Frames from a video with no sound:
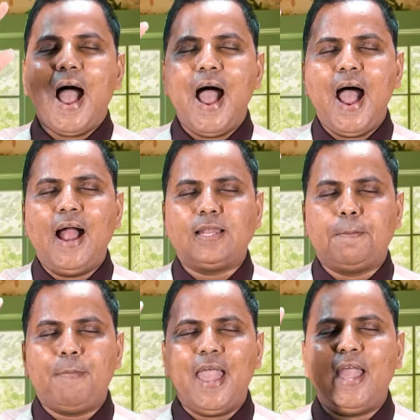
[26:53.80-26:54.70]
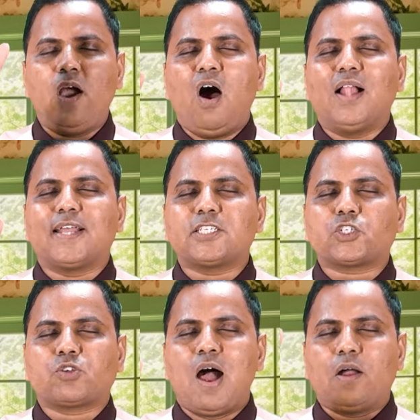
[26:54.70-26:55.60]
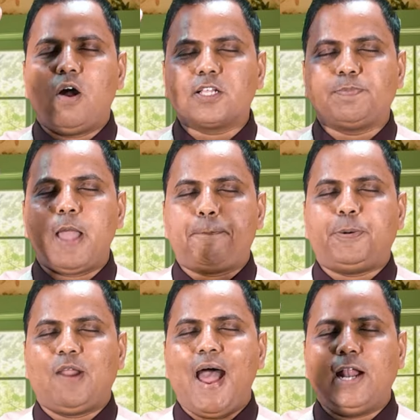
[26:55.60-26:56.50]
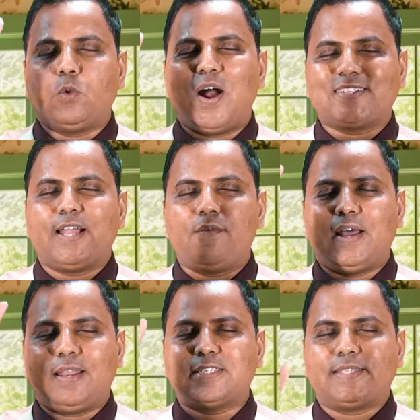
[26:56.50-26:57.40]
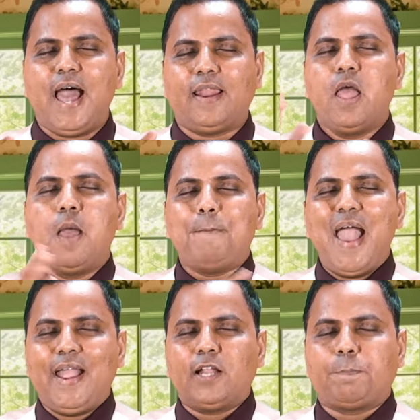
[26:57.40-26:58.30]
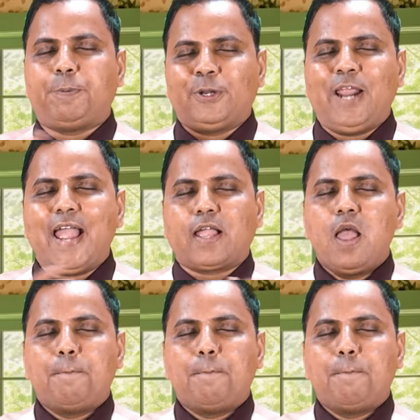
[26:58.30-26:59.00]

And may all the strongholds, may pride, whatever is there, may it break